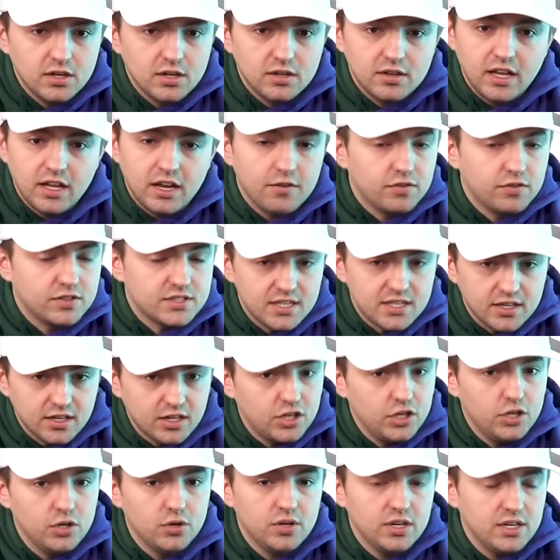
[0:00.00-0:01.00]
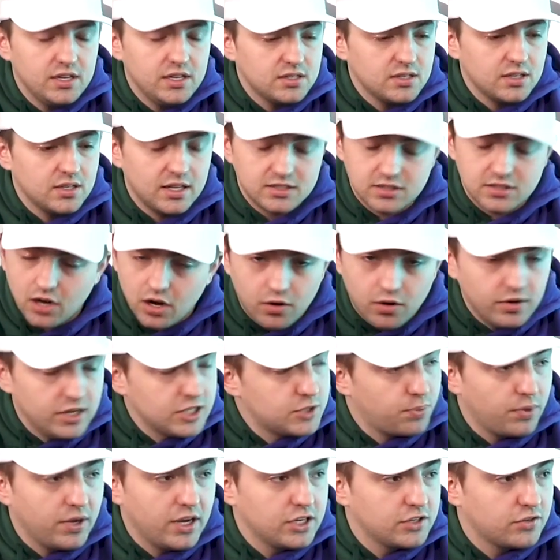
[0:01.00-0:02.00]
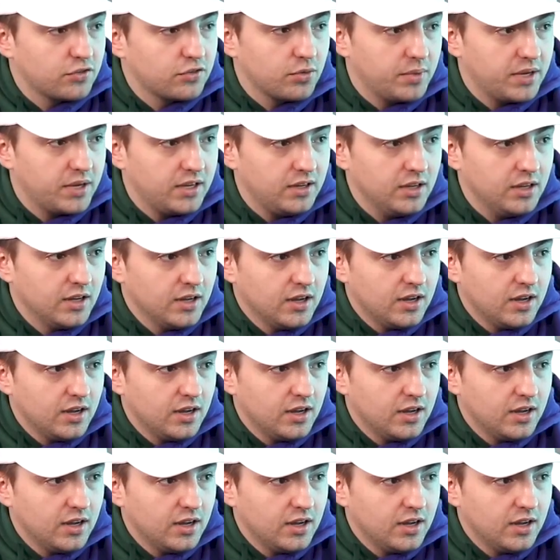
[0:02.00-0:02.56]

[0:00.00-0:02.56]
They have sick unis. That's always plays for me.